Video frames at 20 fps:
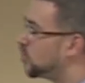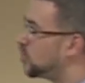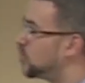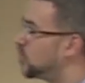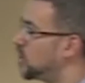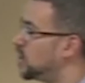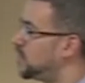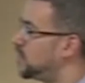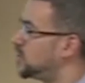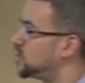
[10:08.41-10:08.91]

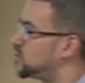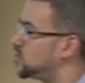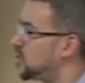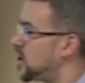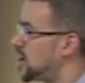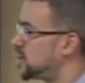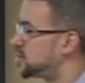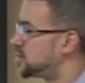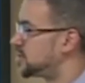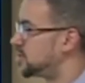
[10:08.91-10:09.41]
we've
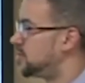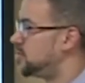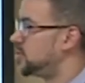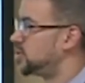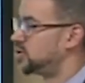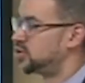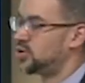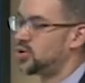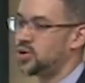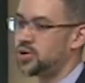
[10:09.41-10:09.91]
addressed the
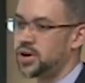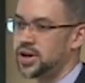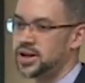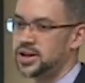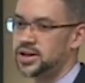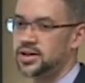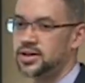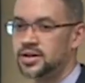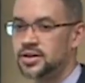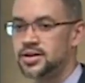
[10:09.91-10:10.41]

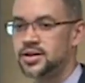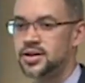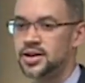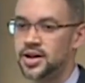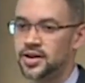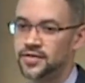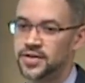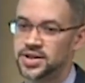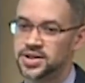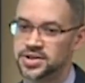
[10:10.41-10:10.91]
majority
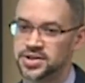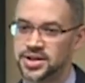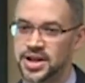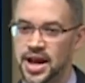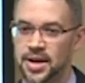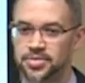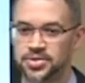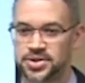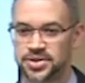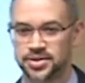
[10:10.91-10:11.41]
of these
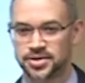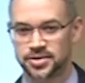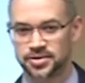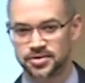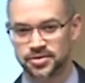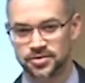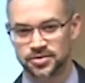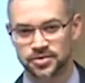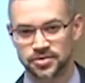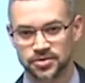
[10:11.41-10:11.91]
steps.
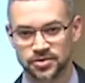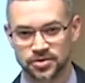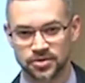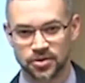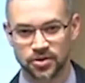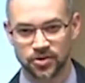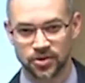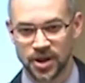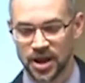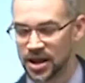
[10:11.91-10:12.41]

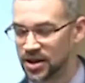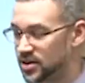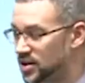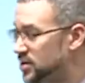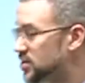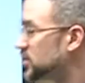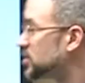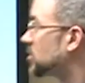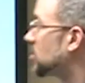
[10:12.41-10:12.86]
Okay, this is